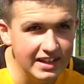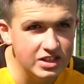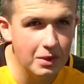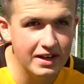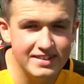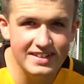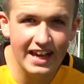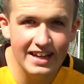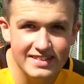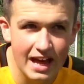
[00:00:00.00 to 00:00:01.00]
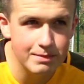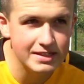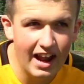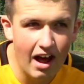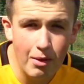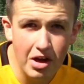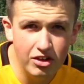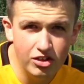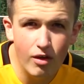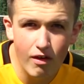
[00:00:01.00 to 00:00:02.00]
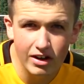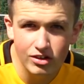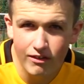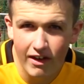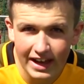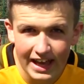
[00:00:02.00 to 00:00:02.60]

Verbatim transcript: in this one. The second attempt, I'll go to top right, top right